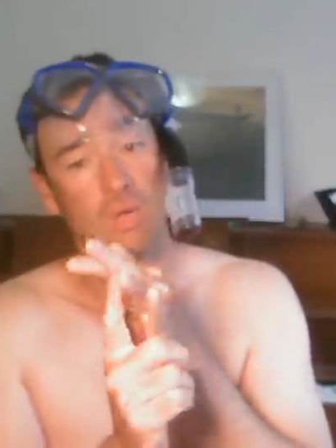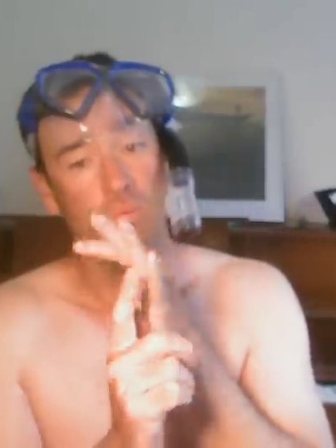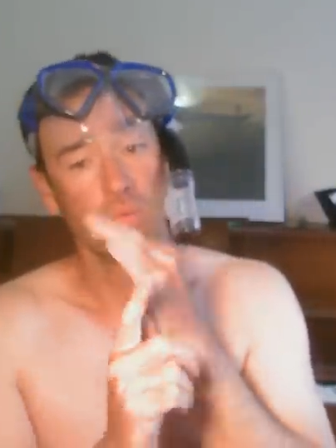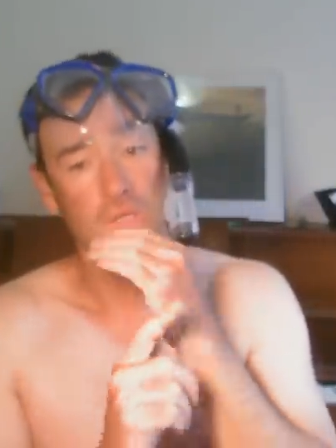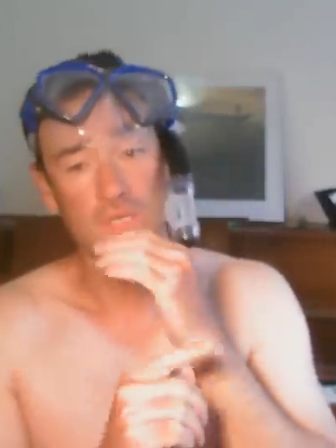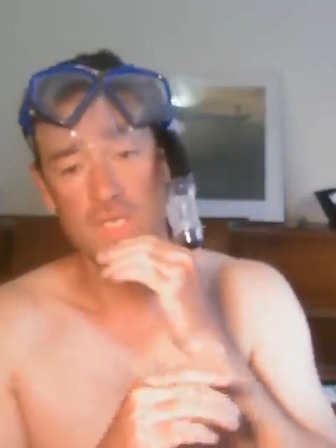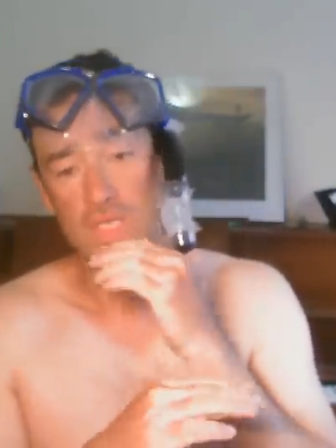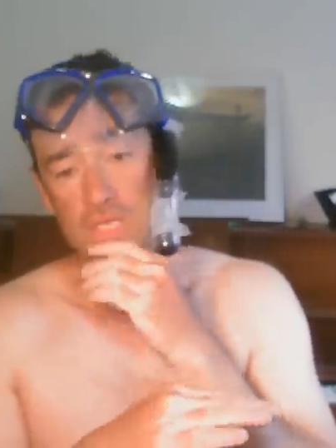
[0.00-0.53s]

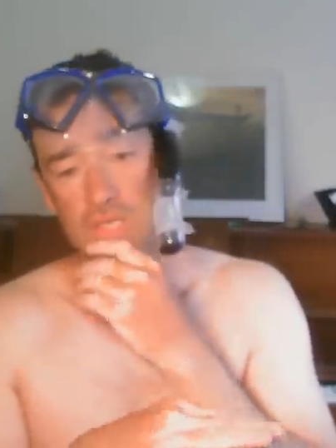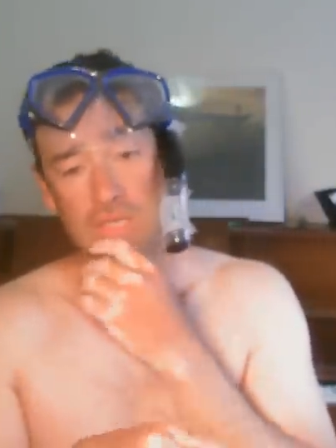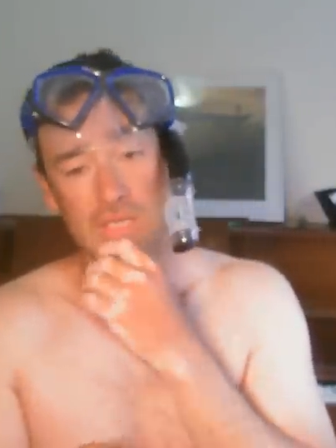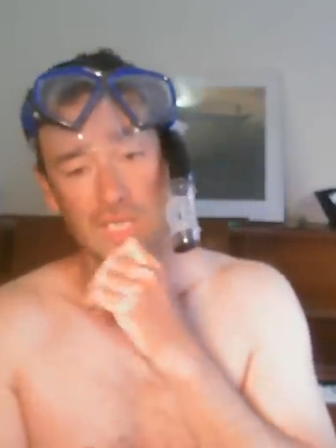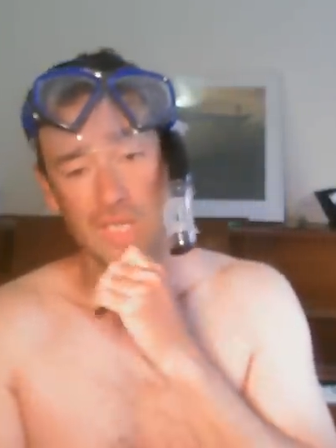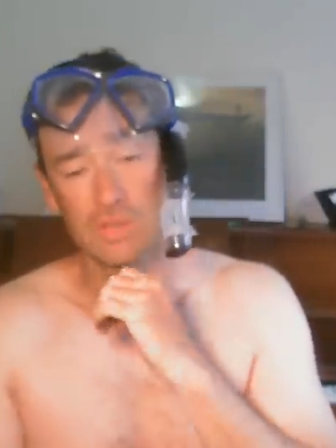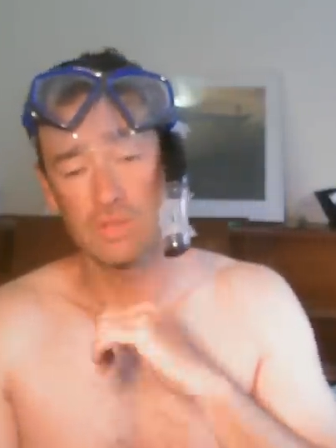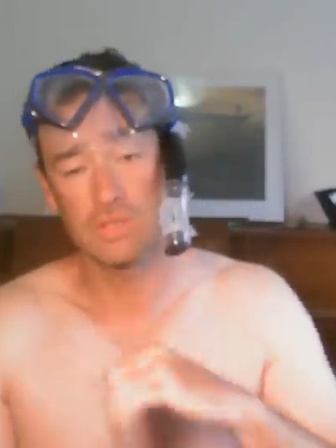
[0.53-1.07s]
Which is
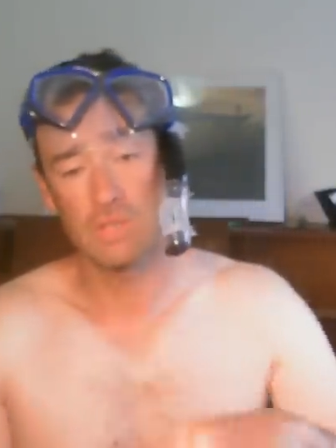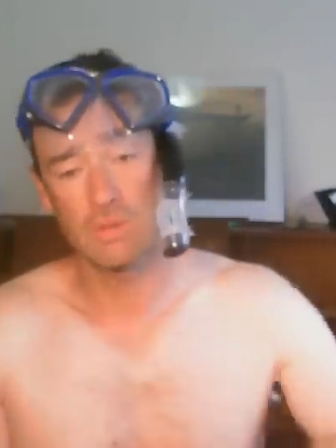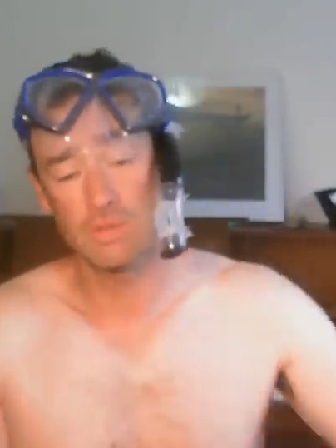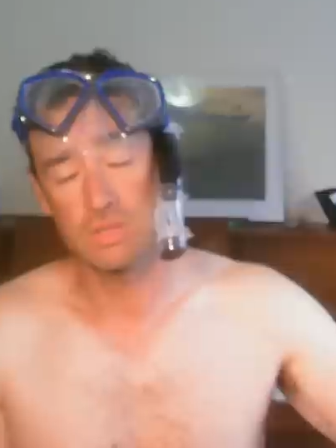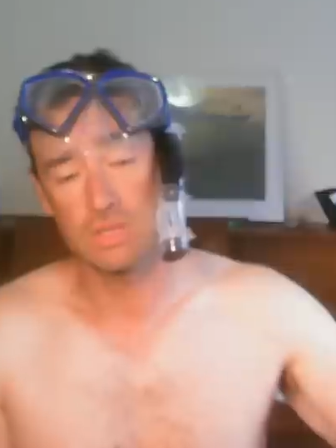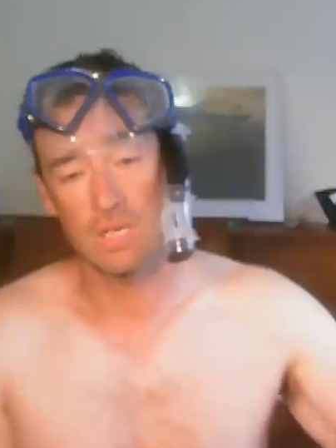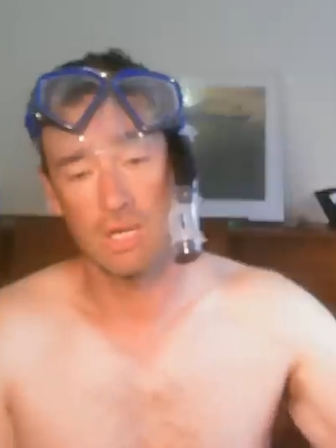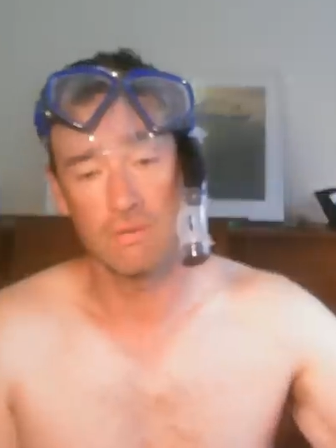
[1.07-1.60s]
still so
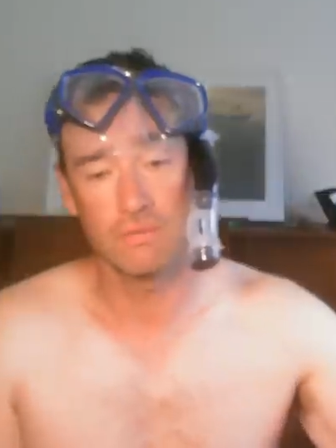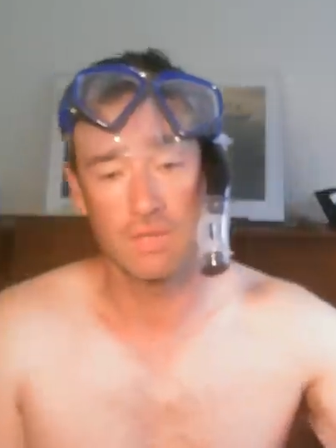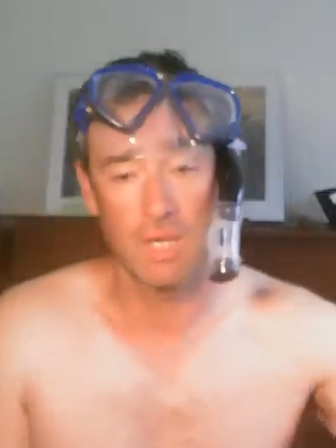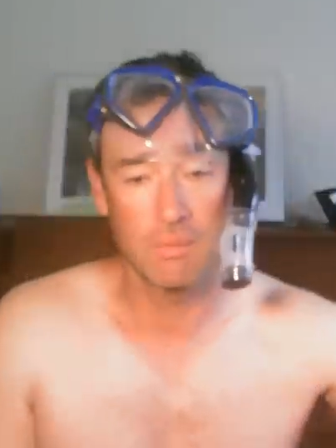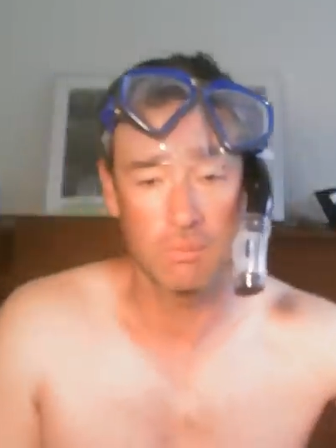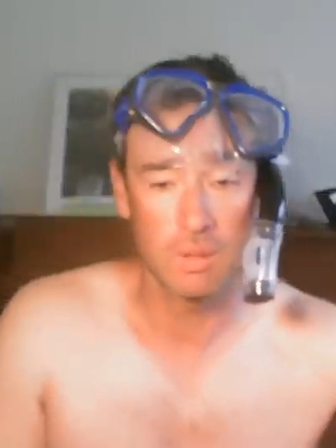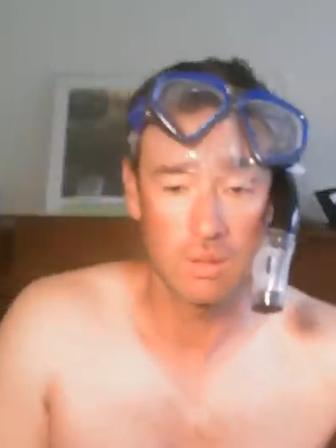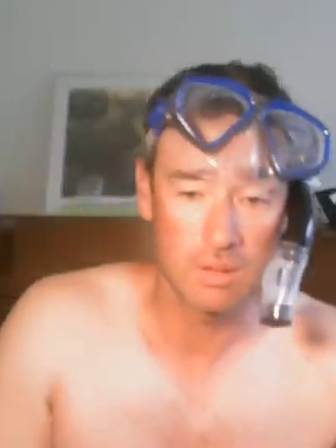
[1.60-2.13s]
scuffed
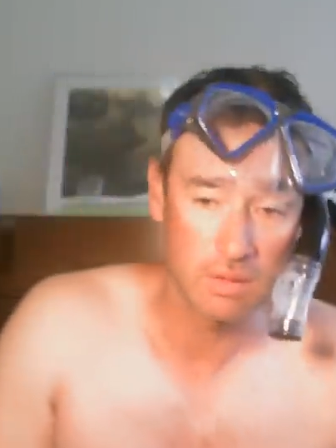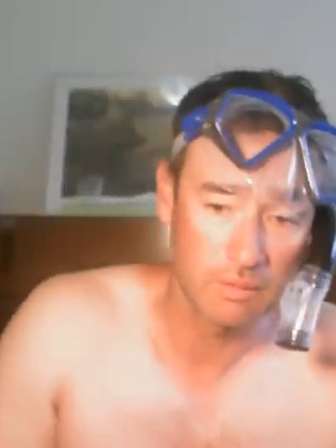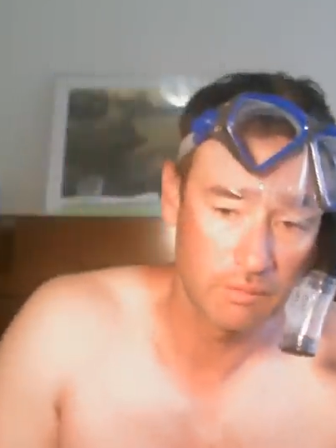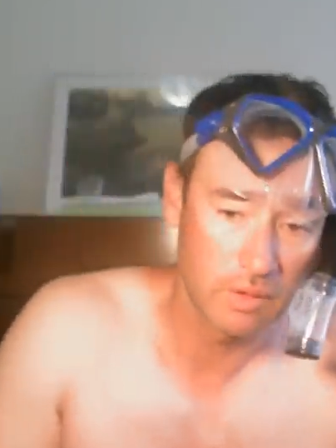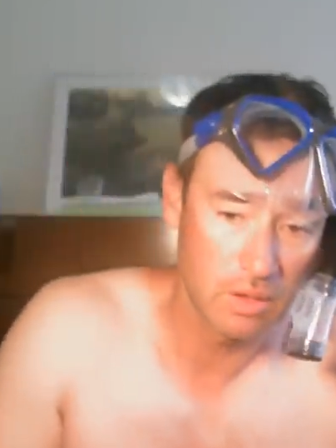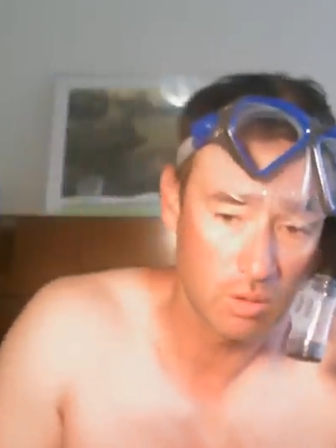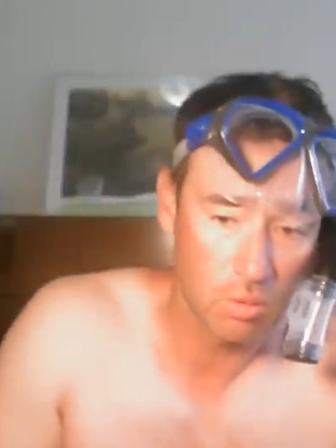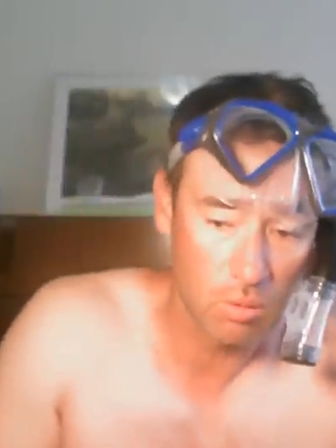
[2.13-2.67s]
up, the
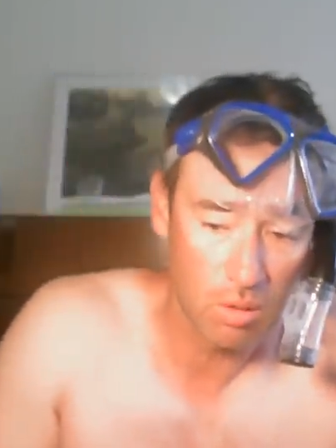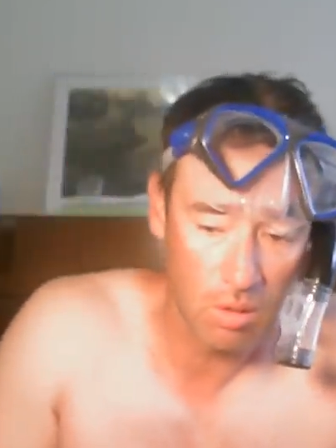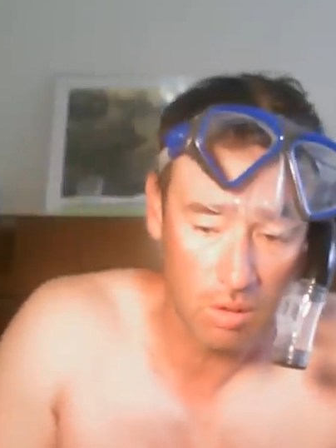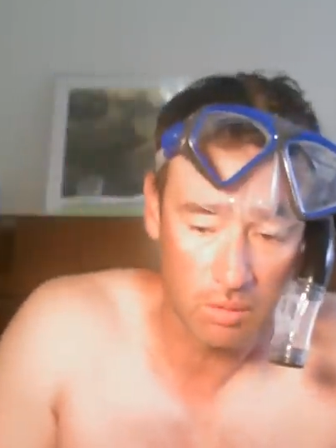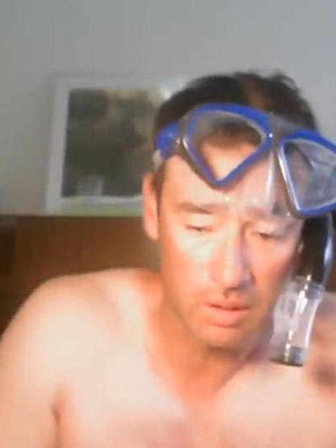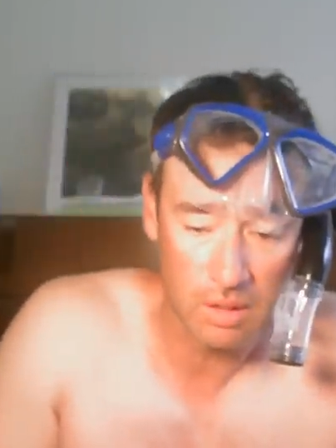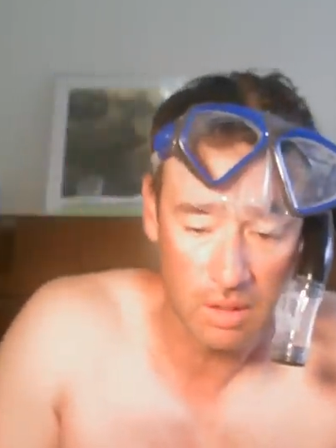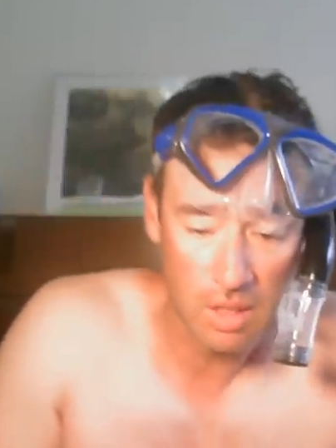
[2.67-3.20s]
video
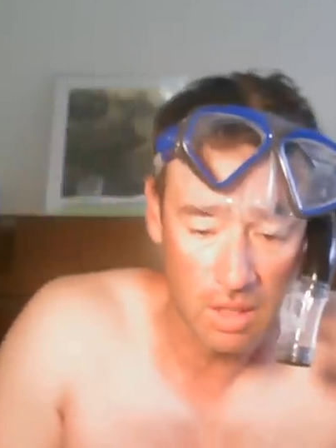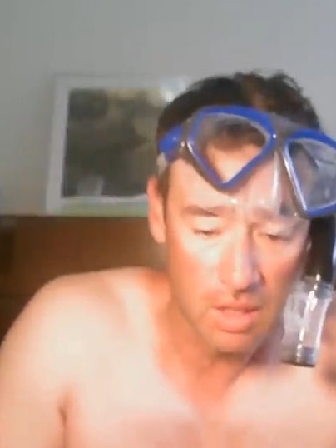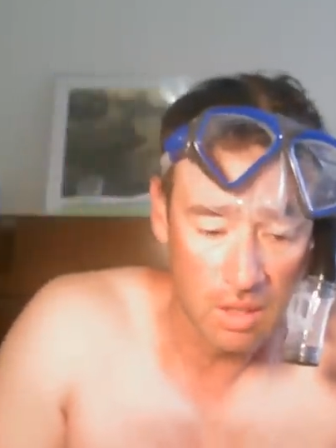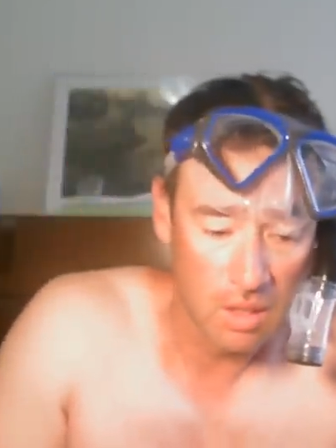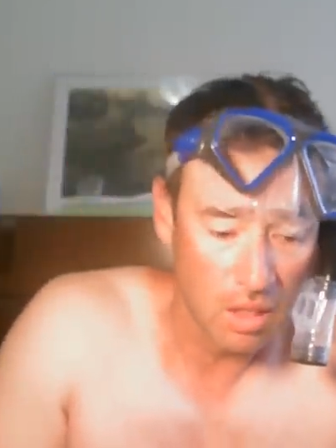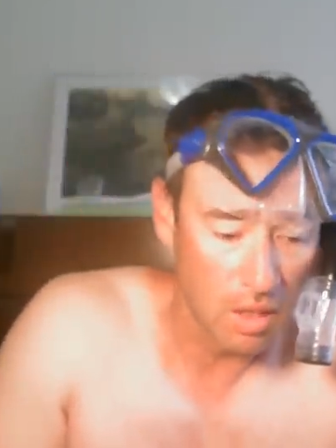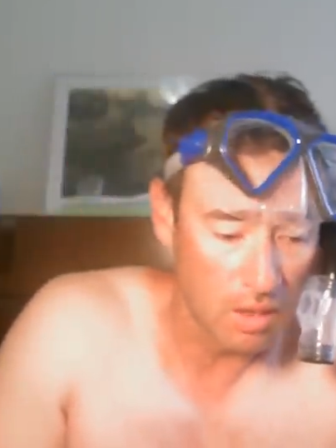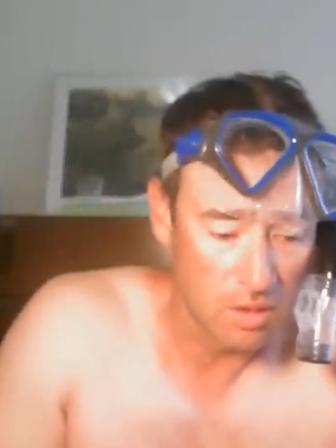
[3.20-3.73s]
quality.
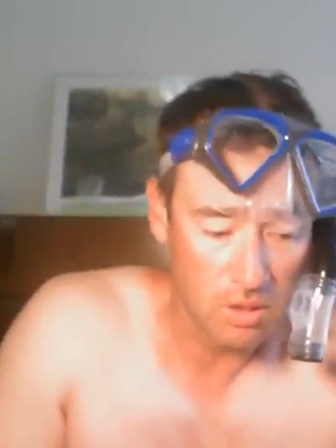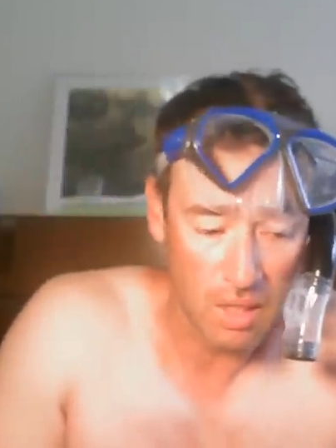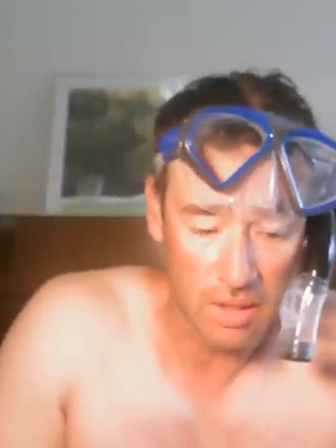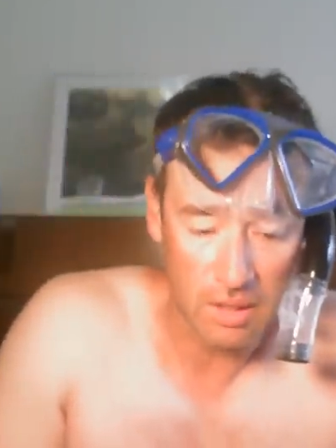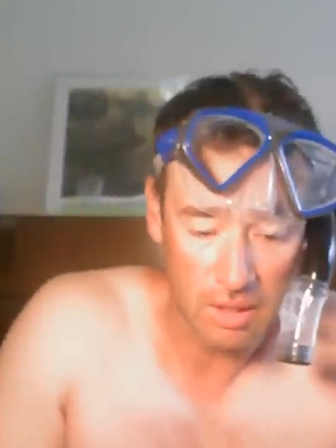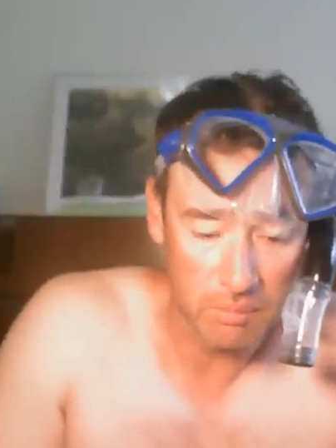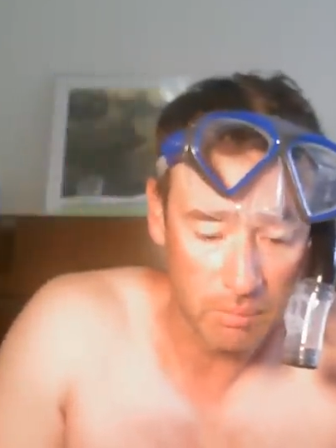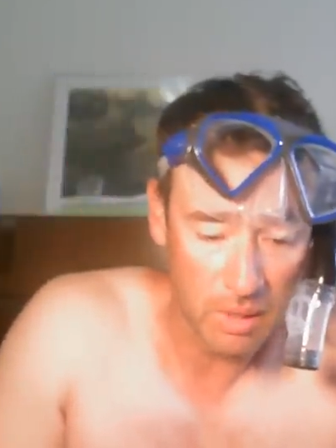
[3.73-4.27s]
I uh, try
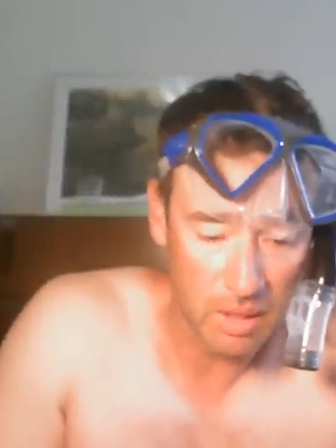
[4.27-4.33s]
to get